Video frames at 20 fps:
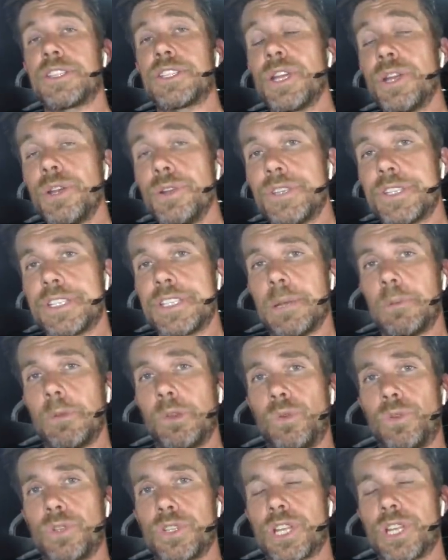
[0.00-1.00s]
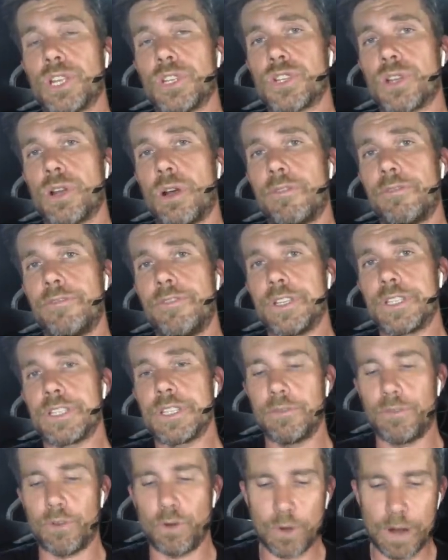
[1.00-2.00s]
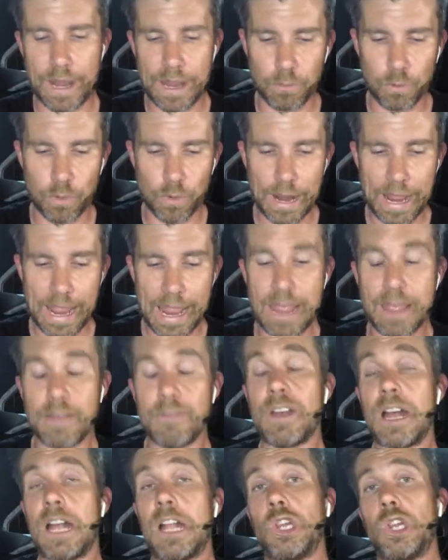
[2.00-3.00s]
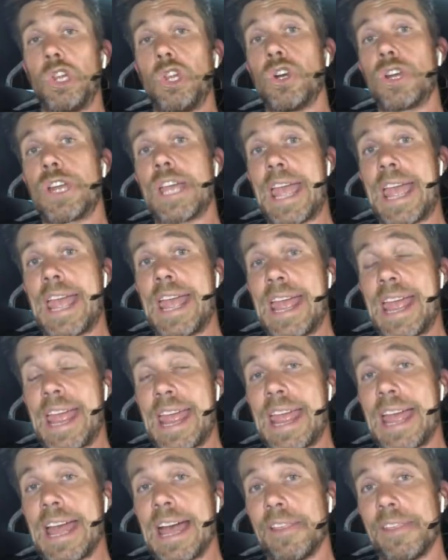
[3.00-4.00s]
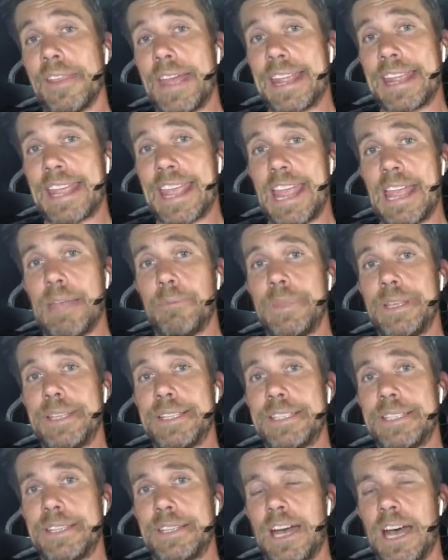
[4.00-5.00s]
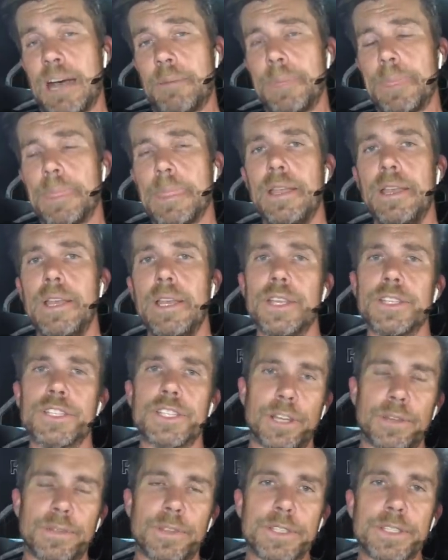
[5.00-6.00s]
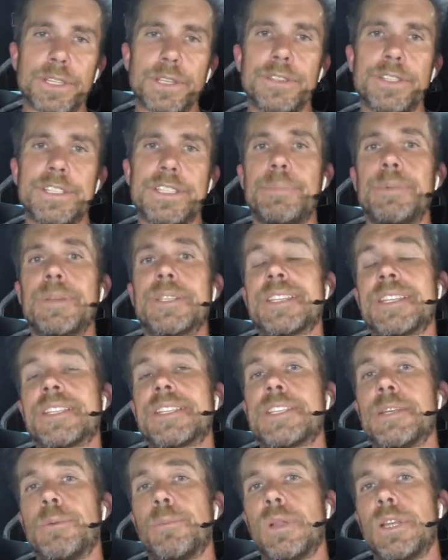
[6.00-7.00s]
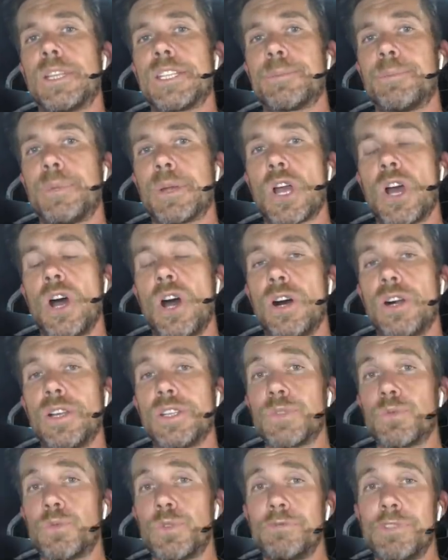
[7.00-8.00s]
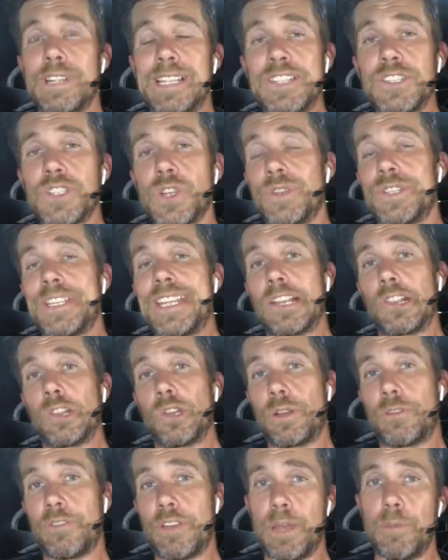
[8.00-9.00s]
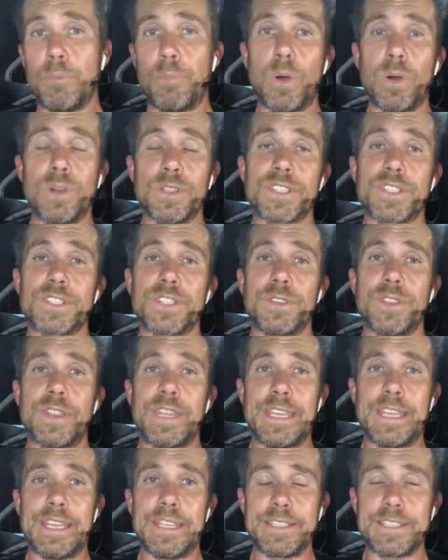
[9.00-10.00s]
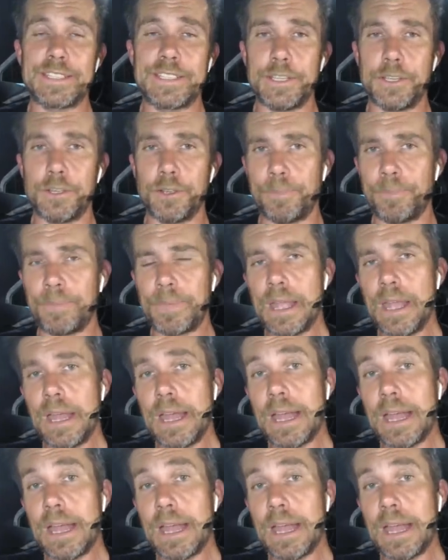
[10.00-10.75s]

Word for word: two-step launch control first of all, and we'll have a look at how that can be set up. So the two-step is the simplest because we really don't need a lot of inputs to the ECU.